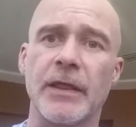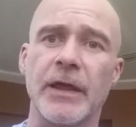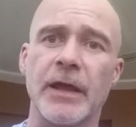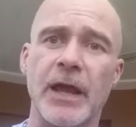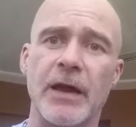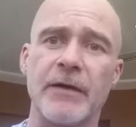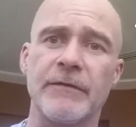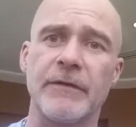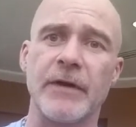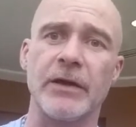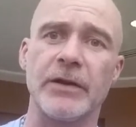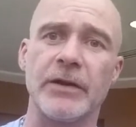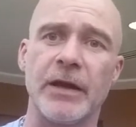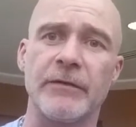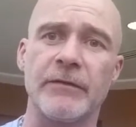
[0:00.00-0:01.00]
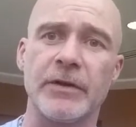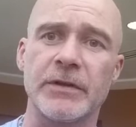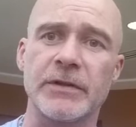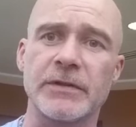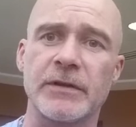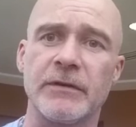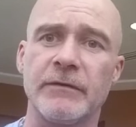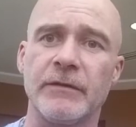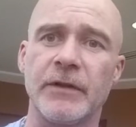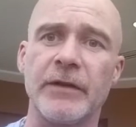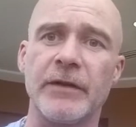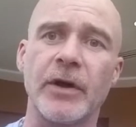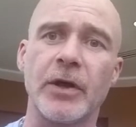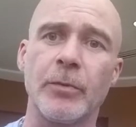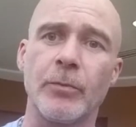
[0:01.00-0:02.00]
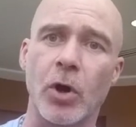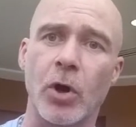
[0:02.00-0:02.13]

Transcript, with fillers: they have found evidence of life on